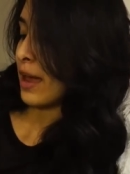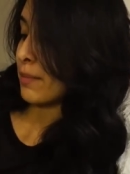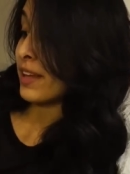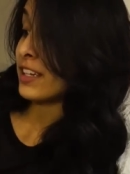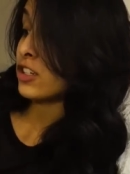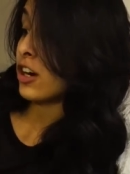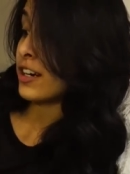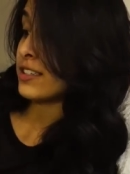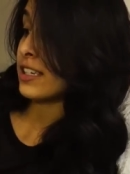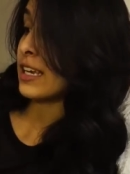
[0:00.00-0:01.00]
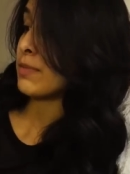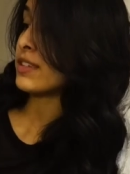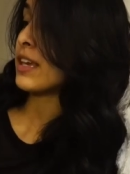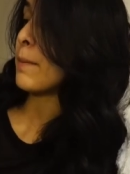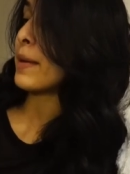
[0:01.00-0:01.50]
I plan to honestly keep
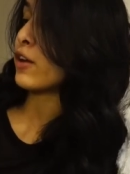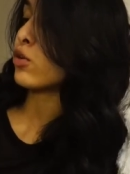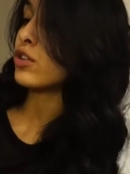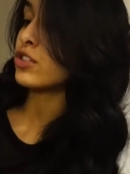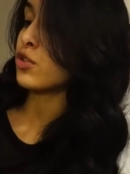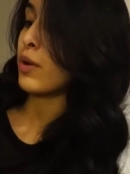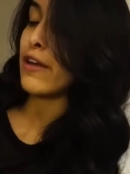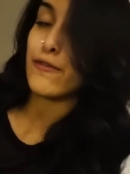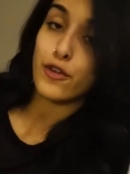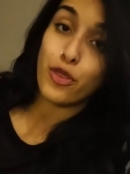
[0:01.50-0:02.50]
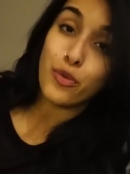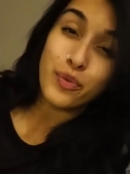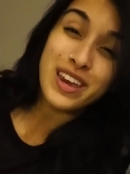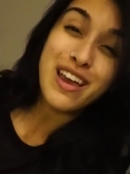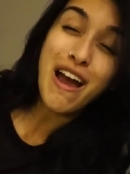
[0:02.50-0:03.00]
this up. My goal is to write for
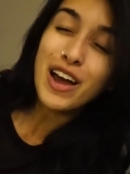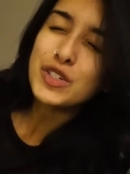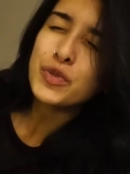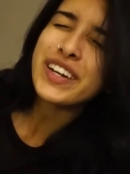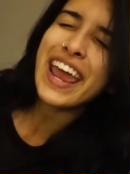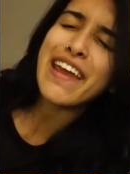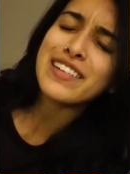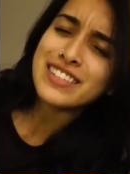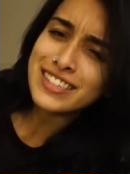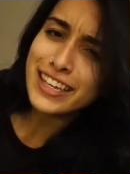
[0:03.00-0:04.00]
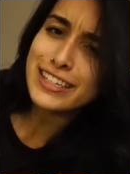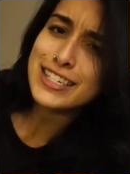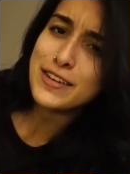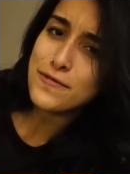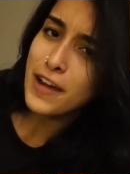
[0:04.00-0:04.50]

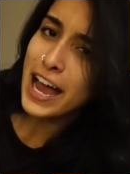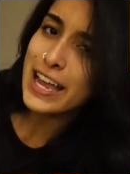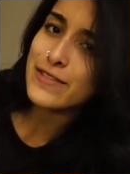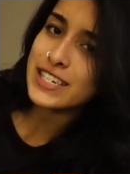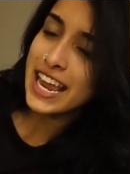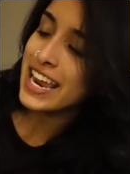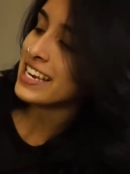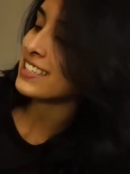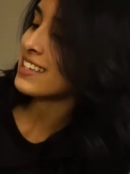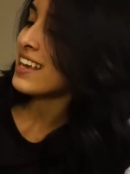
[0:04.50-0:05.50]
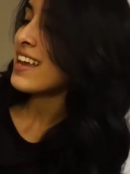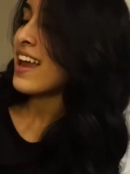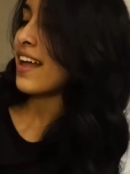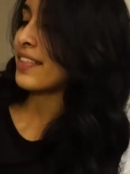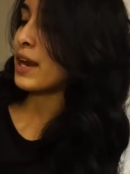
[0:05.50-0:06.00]
365 days
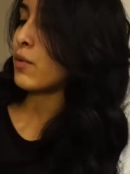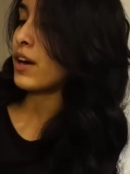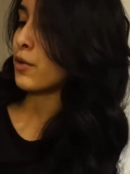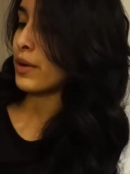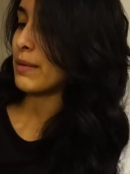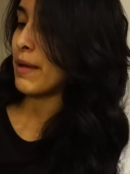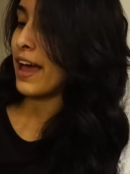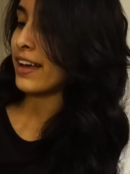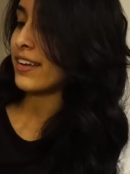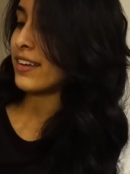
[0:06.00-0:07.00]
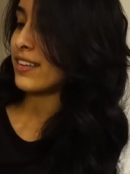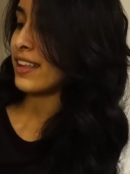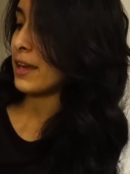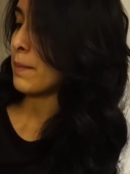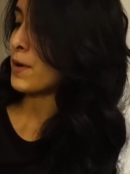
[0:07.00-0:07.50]
and then I want to read back
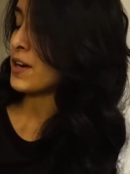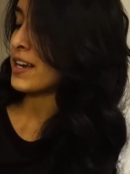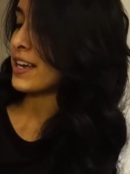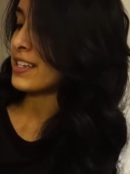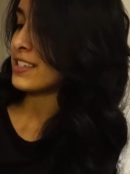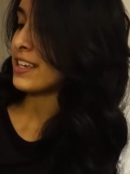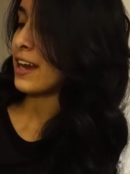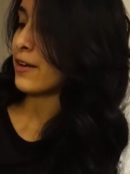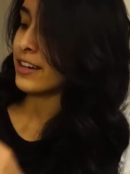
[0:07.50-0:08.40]
like a book and see how